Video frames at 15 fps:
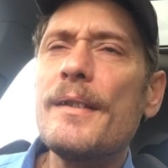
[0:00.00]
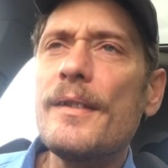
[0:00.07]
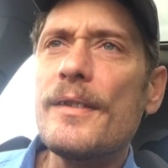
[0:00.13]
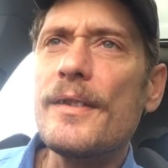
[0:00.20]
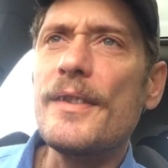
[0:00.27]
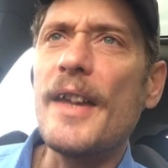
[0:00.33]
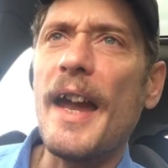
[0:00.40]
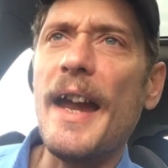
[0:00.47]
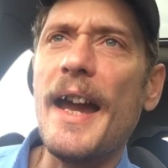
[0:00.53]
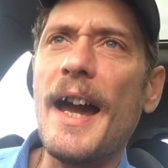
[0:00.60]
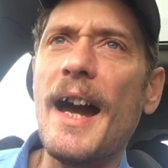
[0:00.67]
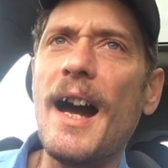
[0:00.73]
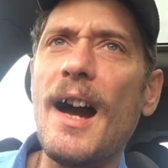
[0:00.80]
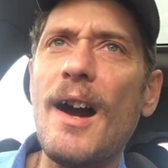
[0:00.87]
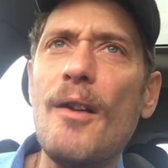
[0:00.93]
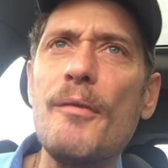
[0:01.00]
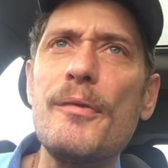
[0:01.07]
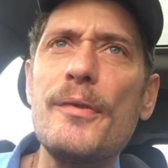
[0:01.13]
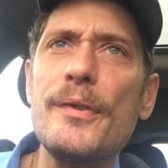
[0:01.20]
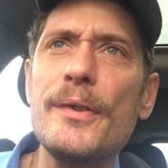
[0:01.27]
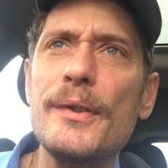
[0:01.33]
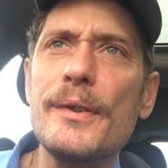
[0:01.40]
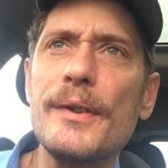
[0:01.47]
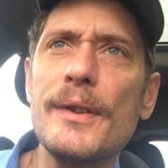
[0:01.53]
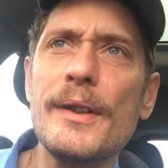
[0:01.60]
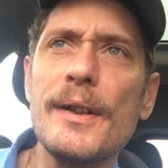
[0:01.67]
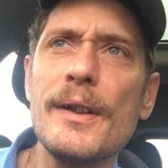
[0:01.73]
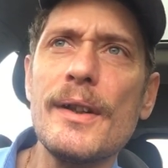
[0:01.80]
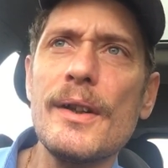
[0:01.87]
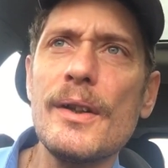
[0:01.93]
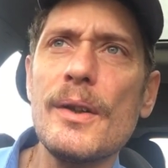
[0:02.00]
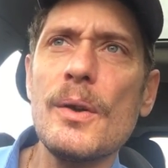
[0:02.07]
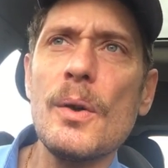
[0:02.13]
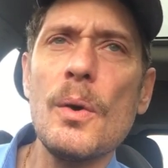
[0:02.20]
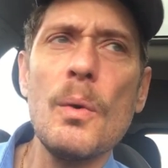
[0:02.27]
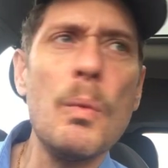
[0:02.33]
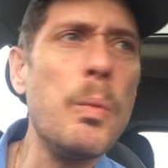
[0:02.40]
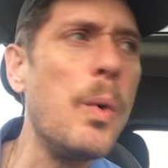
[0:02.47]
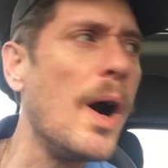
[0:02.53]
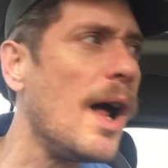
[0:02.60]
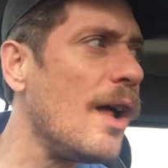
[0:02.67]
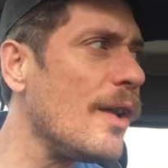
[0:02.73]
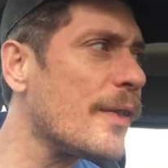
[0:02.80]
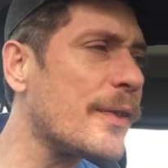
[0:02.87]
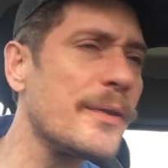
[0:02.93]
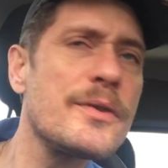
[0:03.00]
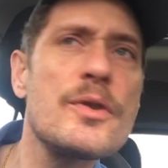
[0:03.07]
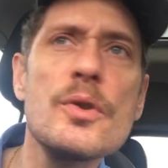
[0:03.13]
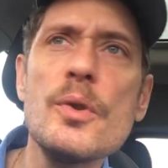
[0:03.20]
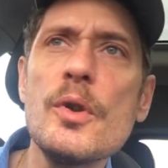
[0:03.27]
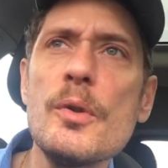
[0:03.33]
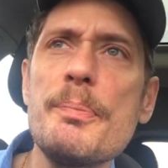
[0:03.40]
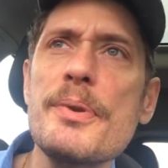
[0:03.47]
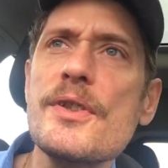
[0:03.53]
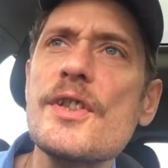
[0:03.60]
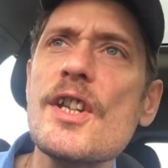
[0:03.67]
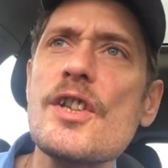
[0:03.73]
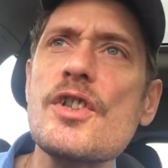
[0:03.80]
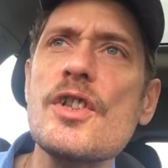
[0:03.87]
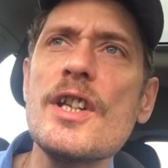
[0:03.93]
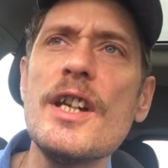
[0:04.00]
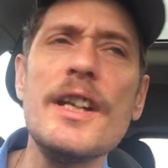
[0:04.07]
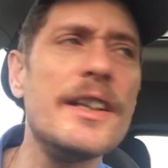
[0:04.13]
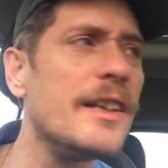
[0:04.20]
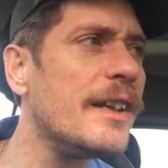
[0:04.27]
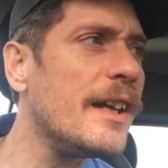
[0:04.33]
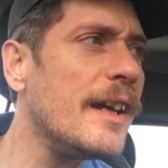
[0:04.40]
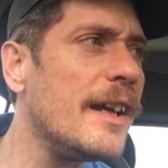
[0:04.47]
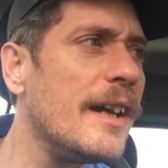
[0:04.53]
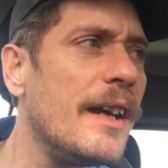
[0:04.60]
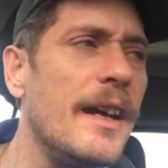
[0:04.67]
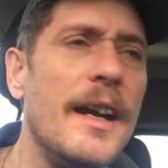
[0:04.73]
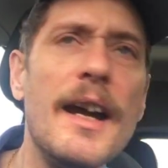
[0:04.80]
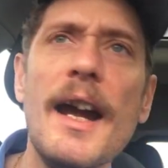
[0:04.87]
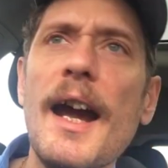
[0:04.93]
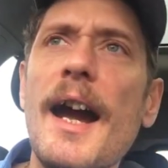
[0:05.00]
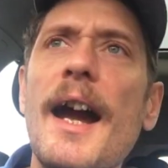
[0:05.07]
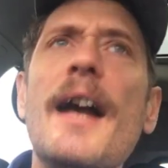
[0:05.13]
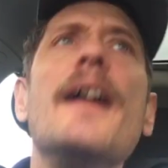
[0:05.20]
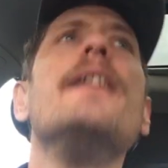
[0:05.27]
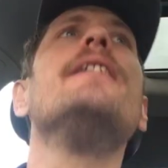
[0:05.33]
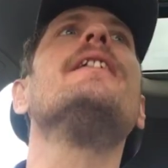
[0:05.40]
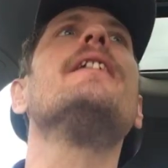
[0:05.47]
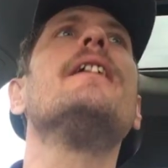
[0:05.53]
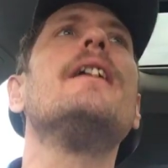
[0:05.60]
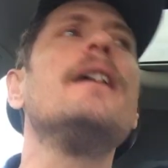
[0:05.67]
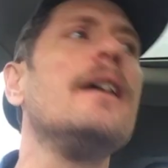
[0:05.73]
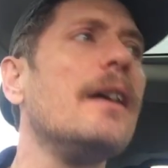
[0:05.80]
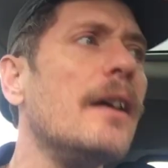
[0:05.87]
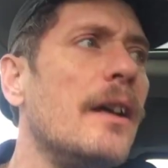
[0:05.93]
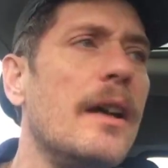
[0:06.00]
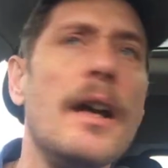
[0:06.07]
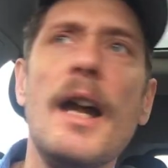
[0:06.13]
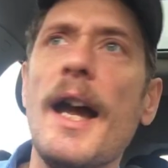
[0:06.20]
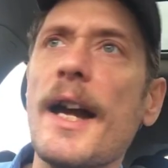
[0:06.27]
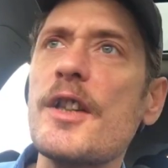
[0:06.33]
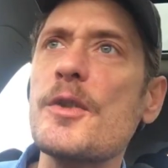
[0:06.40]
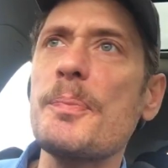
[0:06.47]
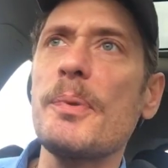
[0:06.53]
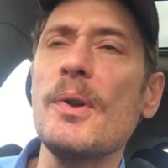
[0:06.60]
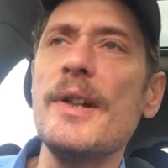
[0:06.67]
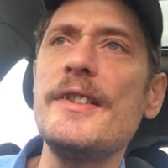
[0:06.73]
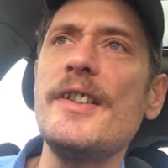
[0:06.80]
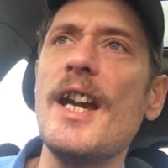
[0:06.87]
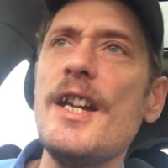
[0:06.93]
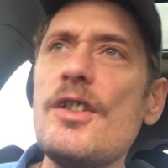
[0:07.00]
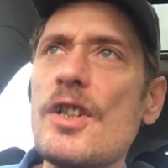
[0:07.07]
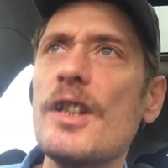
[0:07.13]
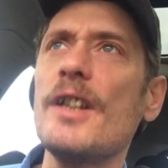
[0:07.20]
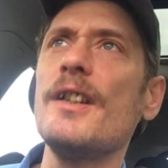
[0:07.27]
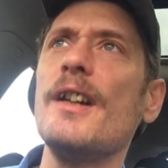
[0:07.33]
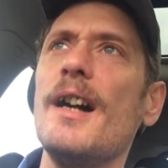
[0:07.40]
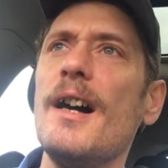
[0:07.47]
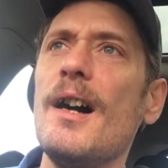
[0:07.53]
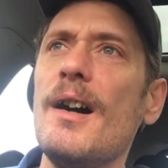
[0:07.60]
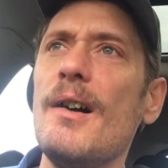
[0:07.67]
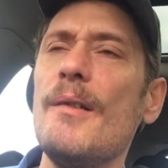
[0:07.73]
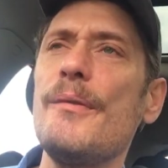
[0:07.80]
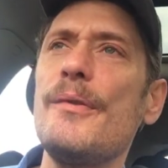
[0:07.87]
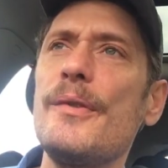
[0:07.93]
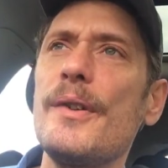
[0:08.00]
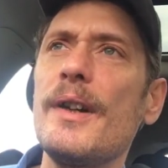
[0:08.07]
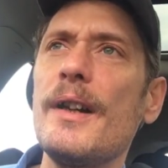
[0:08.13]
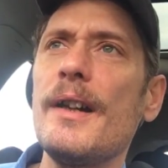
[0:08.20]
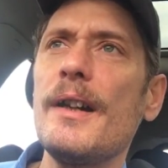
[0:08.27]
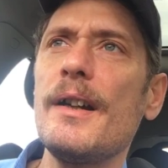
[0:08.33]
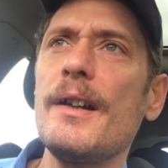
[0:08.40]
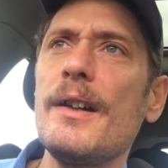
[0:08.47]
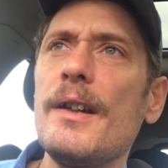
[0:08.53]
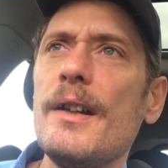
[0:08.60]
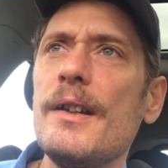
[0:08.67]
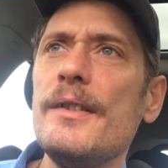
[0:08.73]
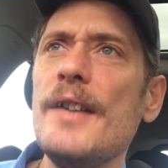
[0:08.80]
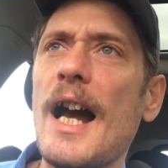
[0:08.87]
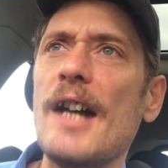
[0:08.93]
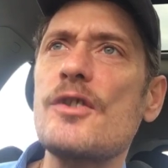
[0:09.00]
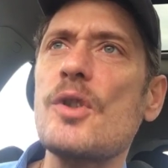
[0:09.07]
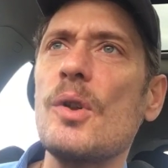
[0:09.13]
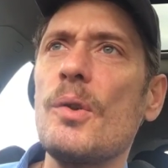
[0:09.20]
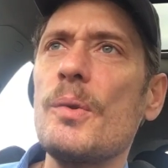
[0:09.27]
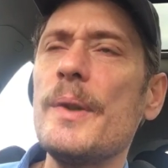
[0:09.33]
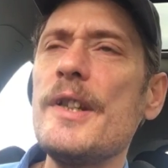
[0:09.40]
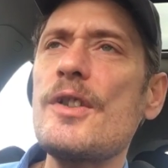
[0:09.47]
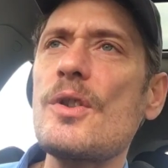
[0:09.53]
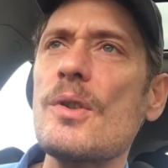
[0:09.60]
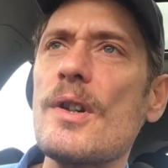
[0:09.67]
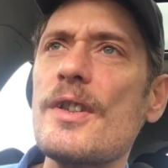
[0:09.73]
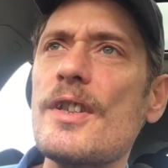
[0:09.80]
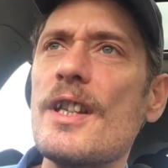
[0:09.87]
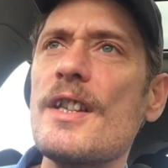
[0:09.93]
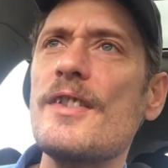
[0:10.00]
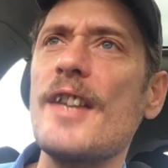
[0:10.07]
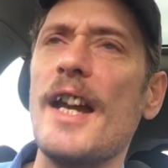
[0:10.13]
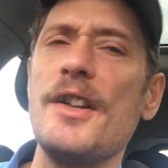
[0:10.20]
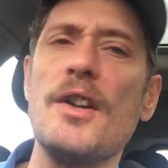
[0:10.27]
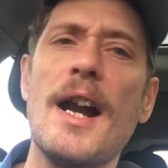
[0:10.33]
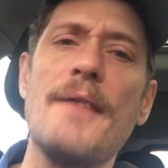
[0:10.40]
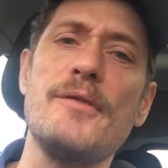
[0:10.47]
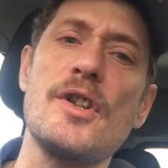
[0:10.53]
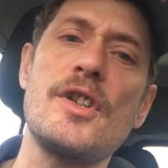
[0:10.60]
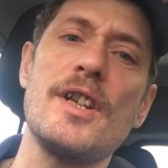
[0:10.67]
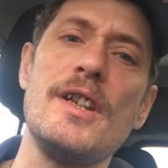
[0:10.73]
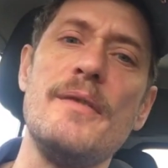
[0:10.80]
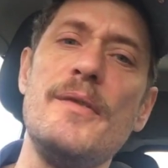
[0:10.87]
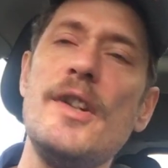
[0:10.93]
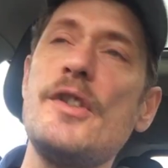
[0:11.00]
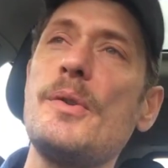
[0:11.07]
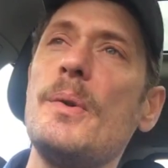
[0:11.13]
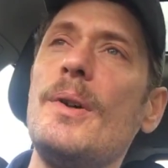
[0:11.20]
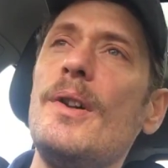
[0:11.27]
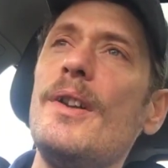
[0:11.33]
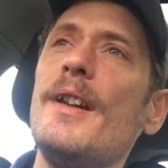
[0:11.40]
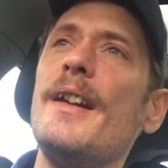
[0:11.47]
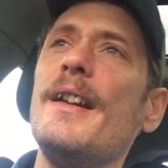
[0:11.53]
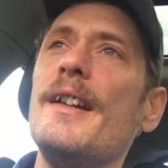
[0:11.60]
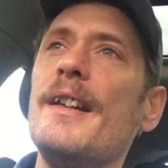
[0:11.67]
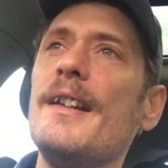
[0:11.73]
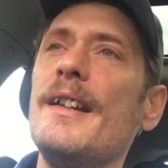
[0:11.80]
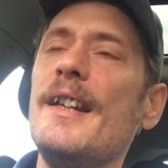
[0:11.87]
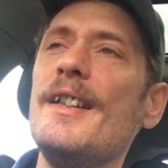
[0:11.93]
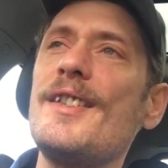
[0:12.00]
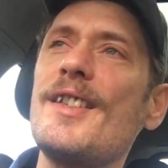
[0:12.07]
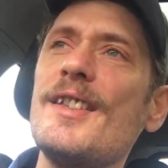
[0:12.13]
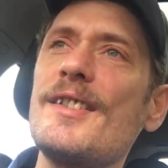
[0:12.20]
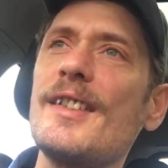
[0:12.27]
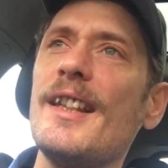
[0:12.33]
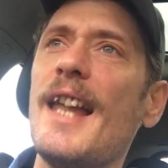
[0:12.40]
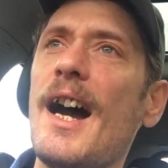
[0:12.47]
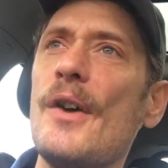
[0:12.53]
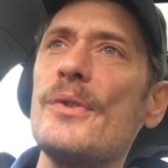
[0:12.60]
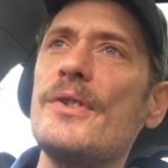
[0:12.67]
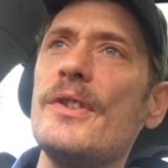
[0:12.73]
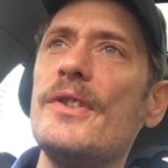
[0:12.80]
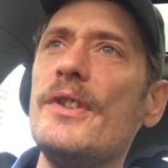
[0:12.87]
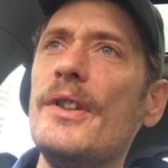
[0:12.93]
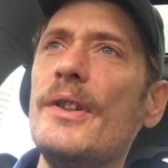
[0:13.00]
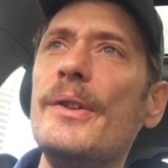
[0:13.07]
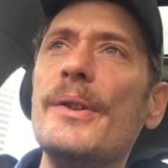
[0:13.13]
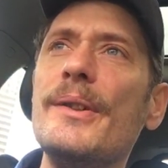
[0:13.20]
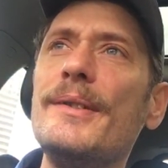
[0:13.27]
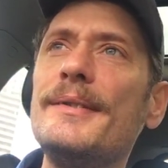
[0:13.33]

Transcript: they have wealth due to position and exploitation of natural resources that your average individual isn't allowed to do,